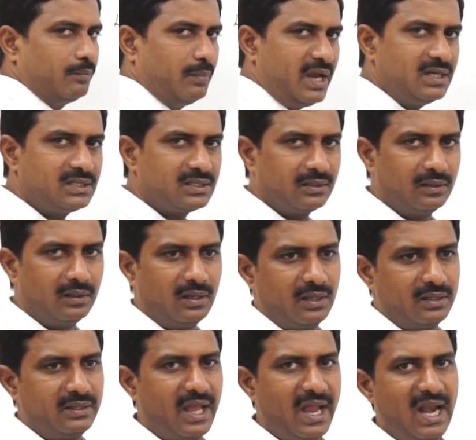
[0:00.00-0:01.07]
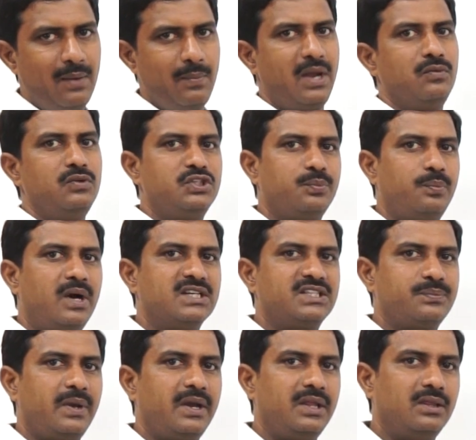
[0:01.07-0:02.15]
Means the element which
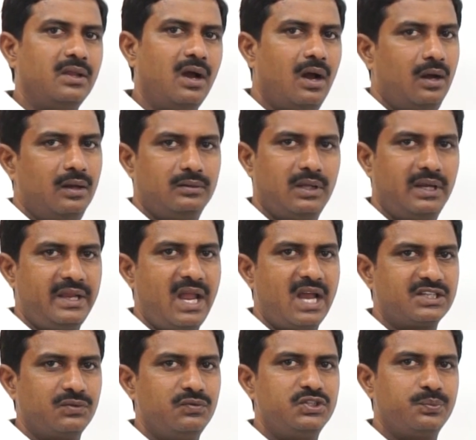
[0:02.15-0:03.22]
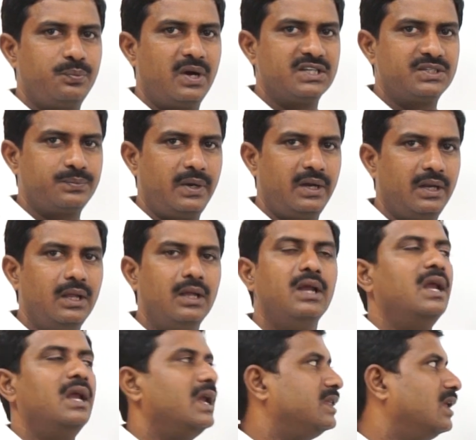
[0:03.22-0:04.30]
participate in the reaction which participate
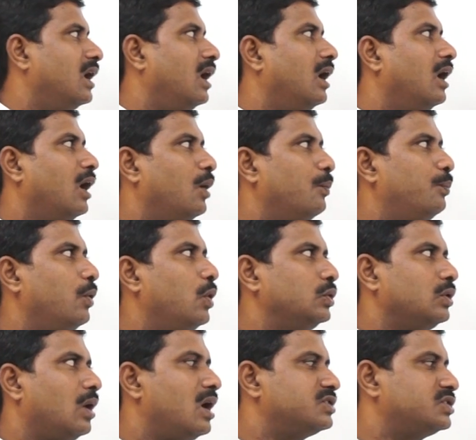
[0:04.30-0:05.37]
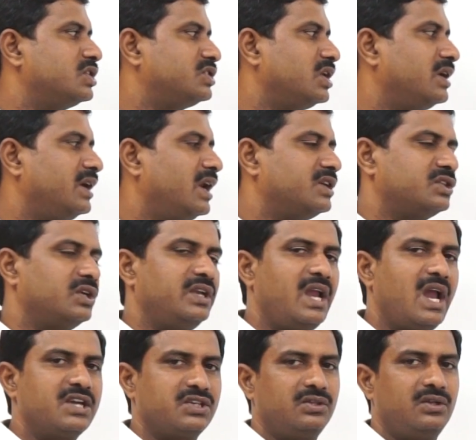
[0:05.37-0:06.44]
in the both oxidation and reduction
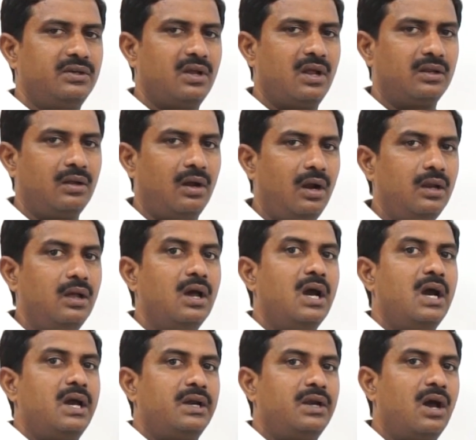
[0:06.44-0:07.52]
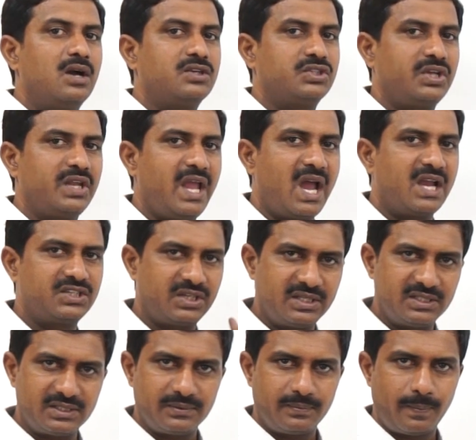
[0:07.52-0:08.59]
reaction, that are called redox
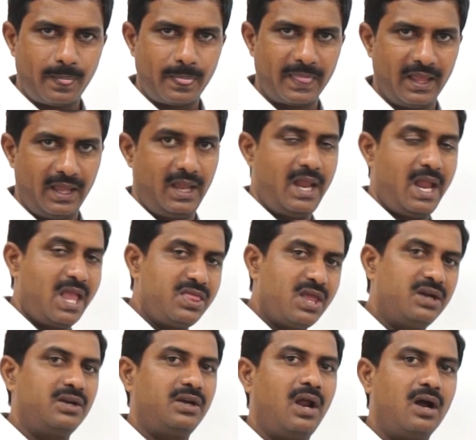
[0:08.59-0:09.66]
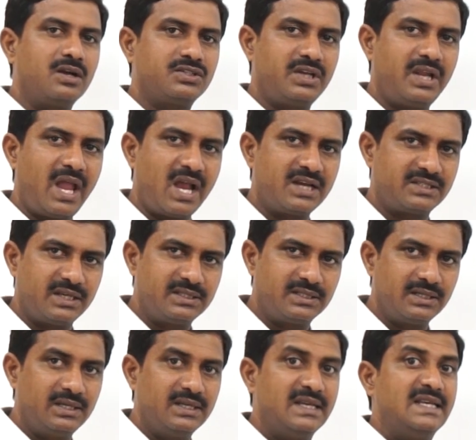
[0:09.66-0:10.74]
reactions. In that redox
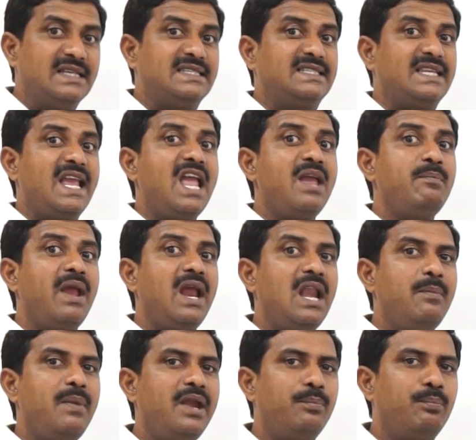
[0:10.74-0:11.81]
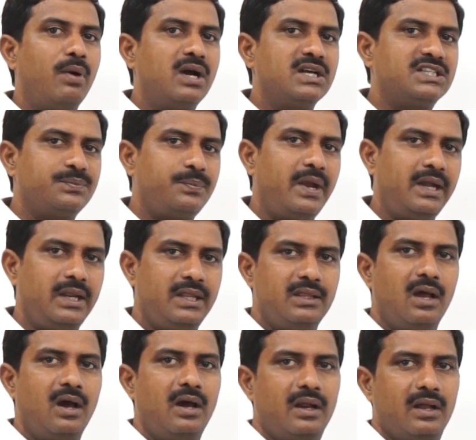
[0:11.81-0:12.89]
reactions, same element participate in
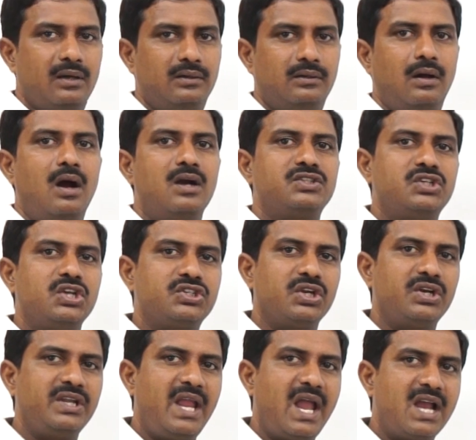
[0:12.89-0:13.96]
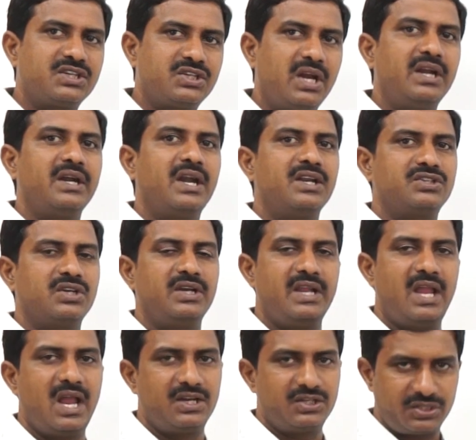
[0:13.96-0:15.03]
the oxidation reaction, reduction
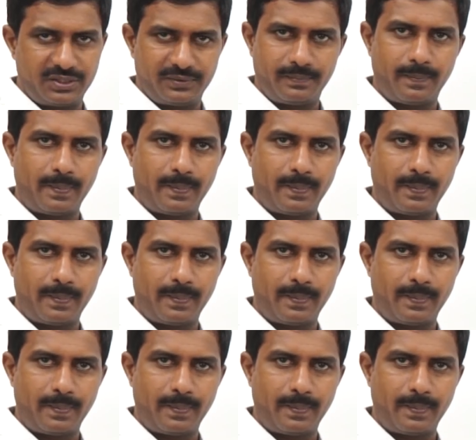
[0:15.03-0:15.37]
reaction.